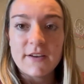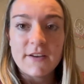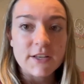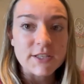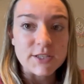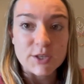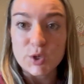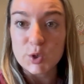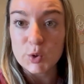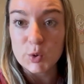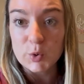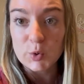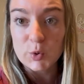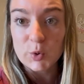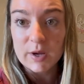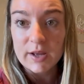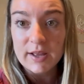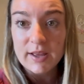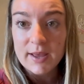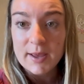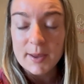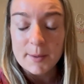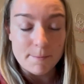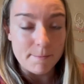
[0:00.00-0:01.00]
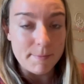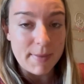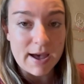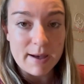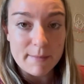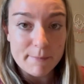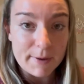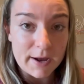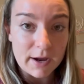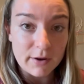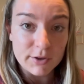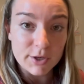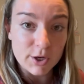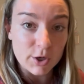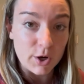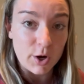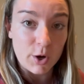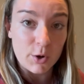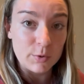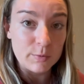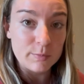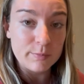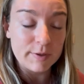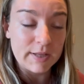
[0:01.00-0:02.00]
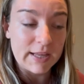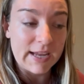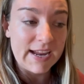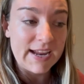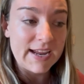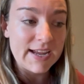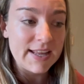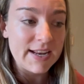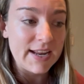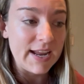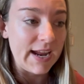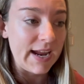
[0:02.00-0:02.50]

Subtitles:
to map out your own plan